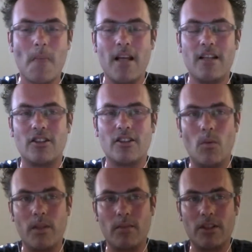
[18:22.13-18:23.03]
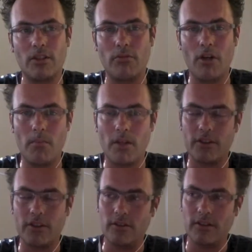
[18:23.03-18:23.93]
So with a raw
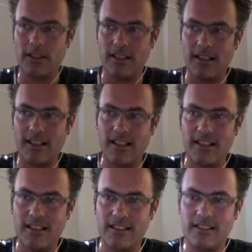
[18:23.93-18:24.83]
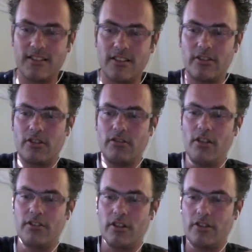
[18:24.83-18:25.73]
model, the growth
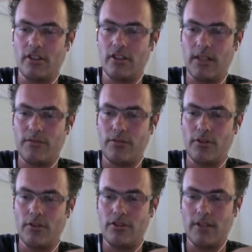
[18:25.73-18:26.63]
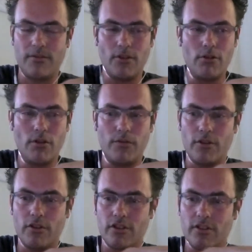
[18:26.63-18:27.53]
is also, at first you have no
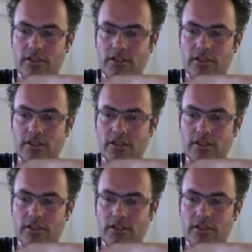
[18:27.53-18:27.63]
conversions,